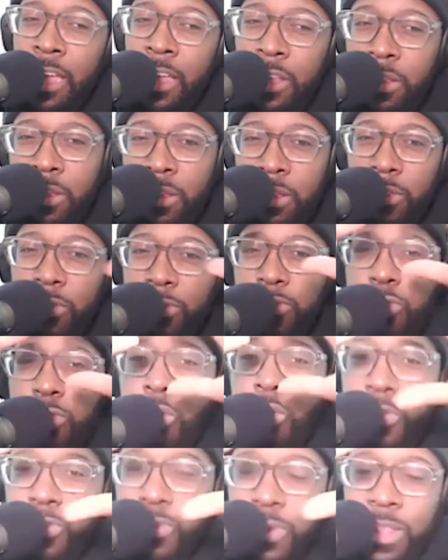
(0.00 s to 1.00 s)
I
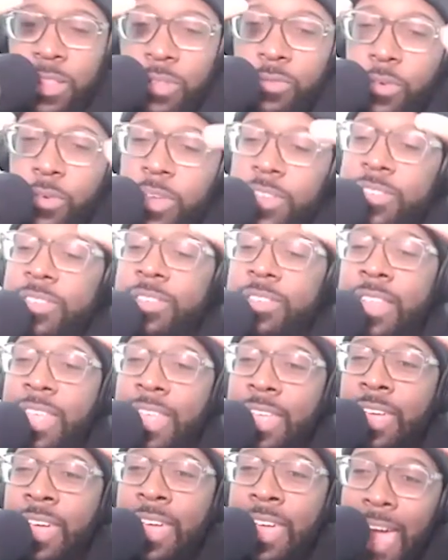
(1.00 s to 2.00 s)
saw between the voices in
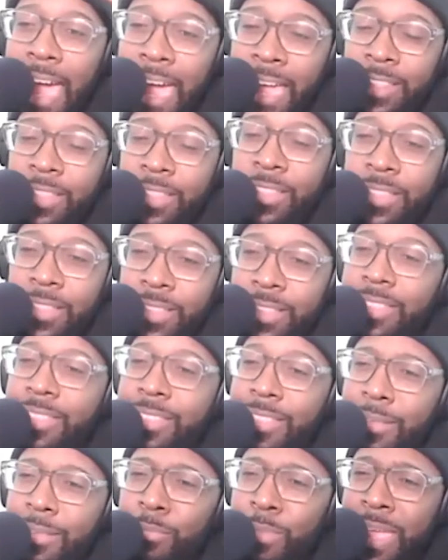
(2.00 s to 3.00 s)
it and
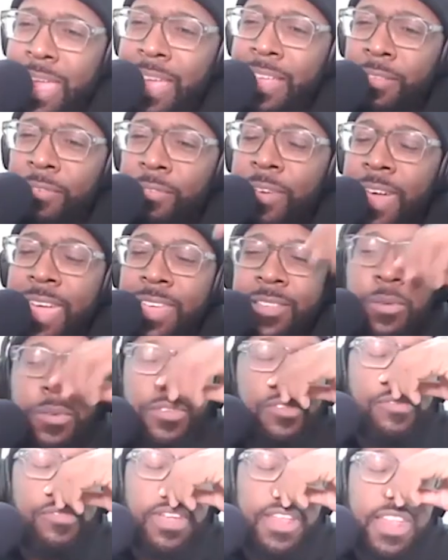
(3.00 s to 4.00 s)
meeting the face.
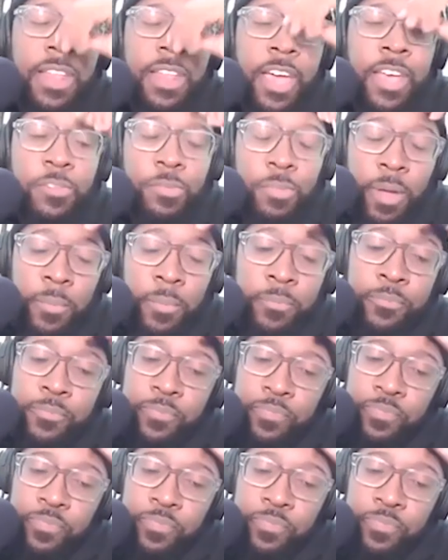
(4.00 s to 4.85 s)
It was really nice. Mm.